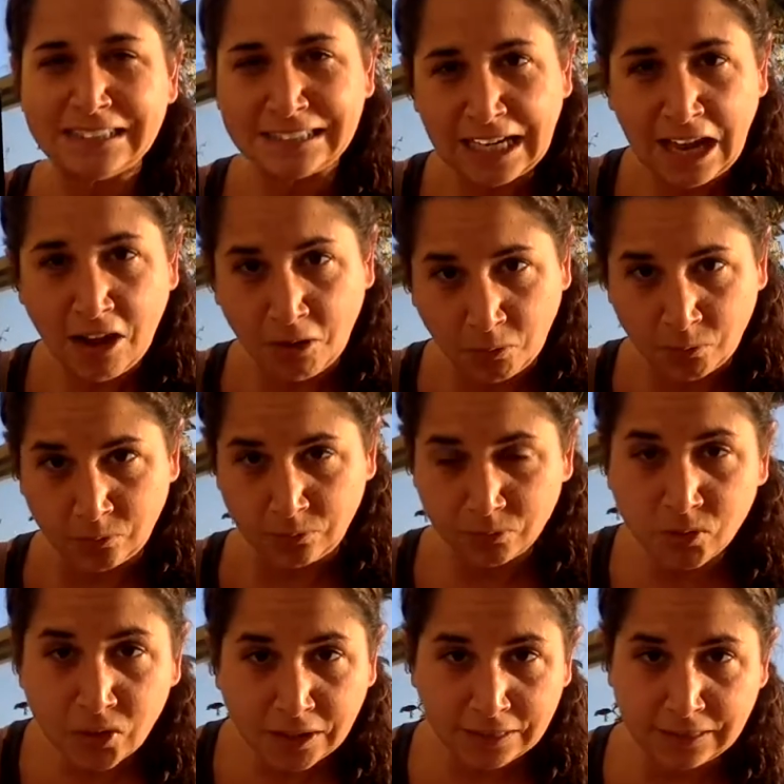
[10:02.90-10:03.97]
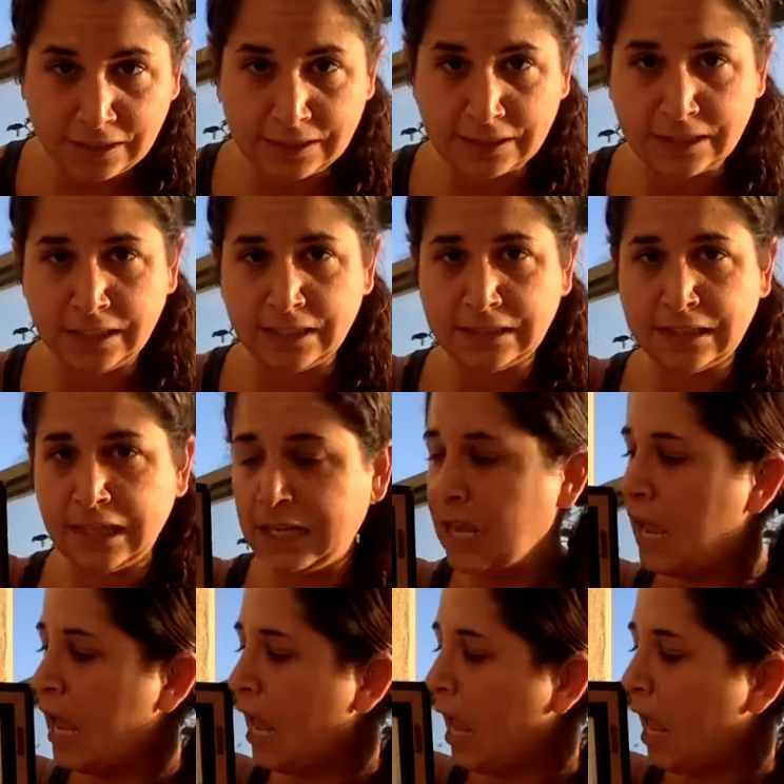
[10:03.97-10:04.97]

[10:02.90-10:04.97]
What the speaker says: it down. Look at these things like